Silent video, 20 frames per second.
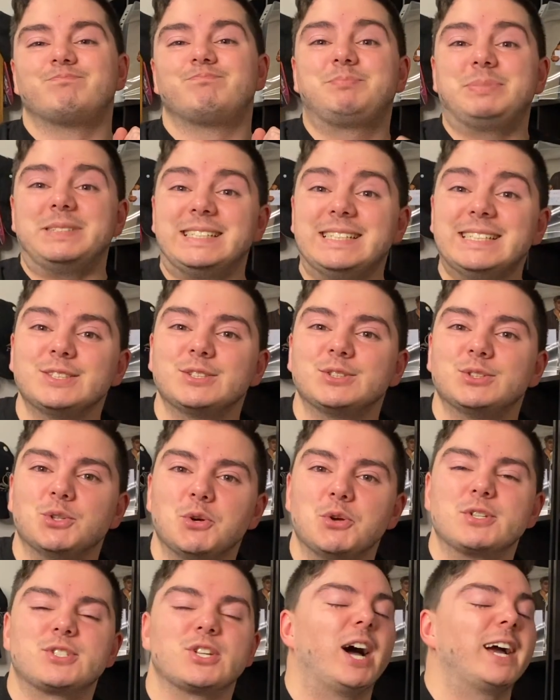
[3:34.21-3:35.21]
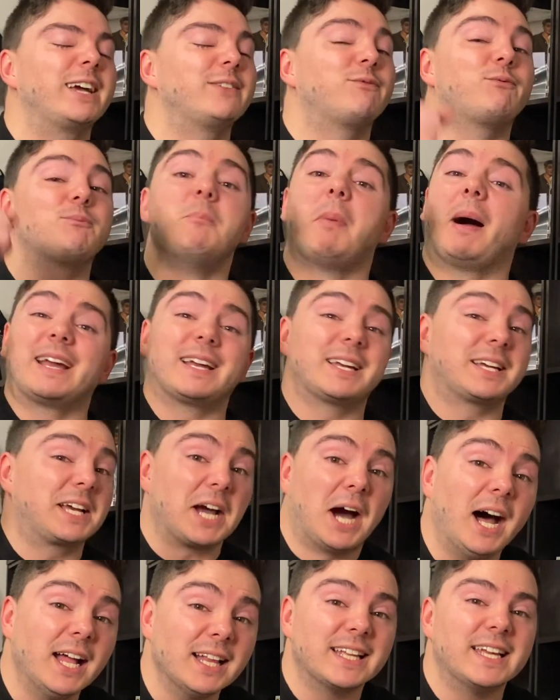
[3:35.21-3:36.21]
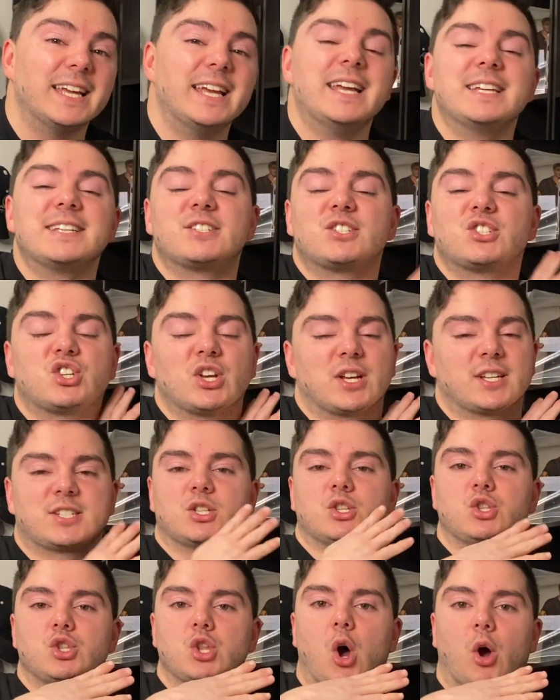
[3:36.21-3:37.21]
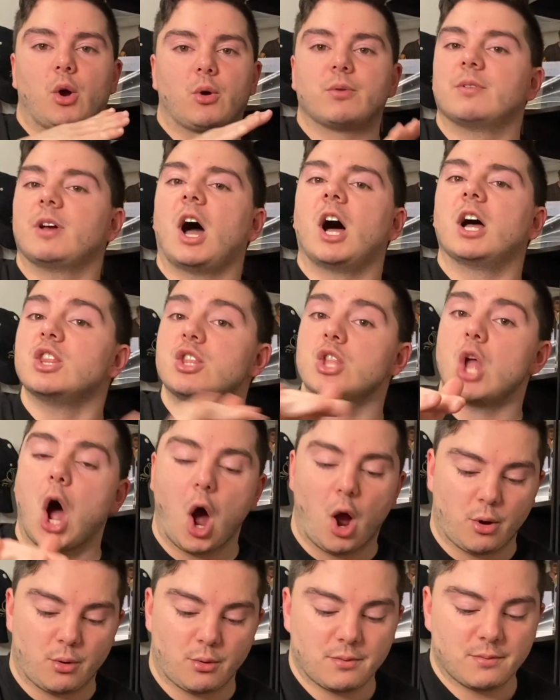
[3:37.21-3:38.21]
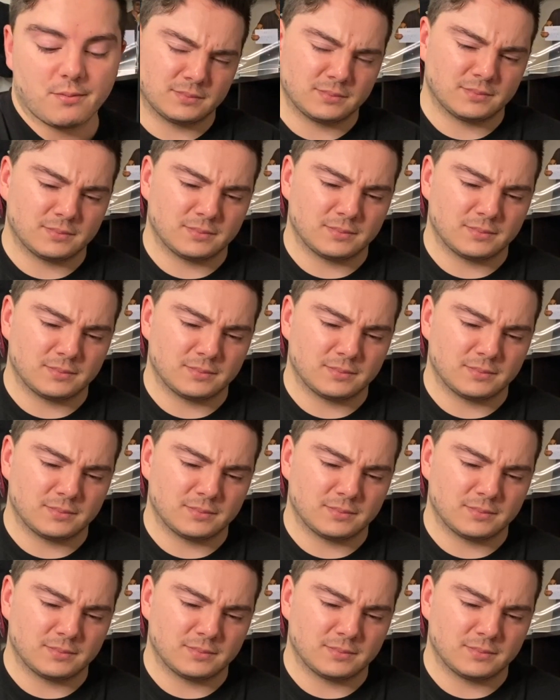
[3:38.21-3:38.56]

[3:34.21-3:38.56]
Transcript: bad news. I my gut is just no, no. I